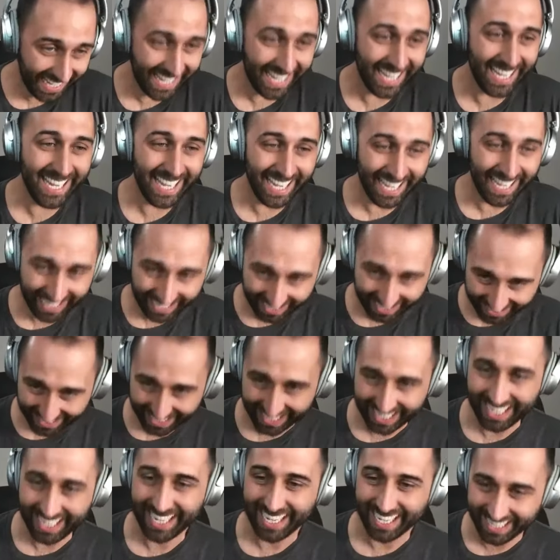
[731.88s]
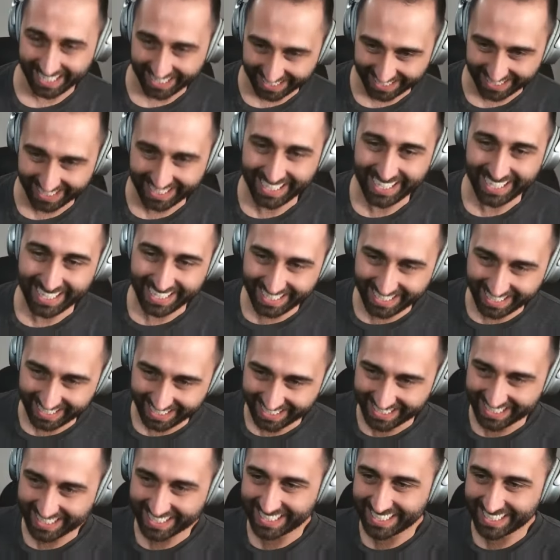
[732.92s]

So I mean, and